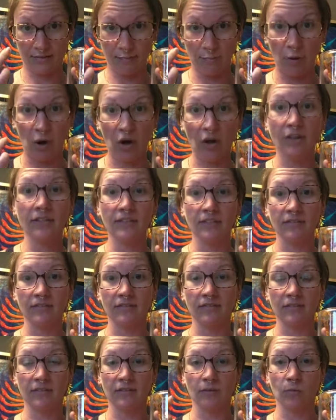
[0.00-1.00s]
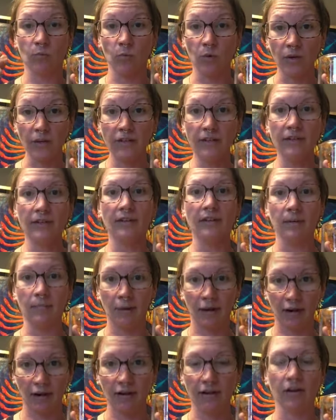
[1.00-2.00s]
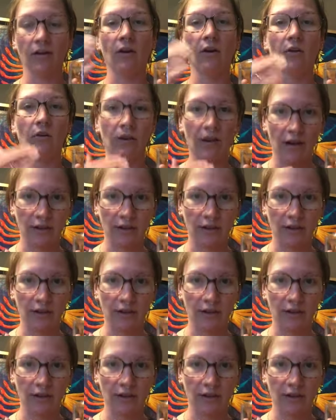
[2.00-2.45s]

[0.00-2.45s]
part of the wood in American oak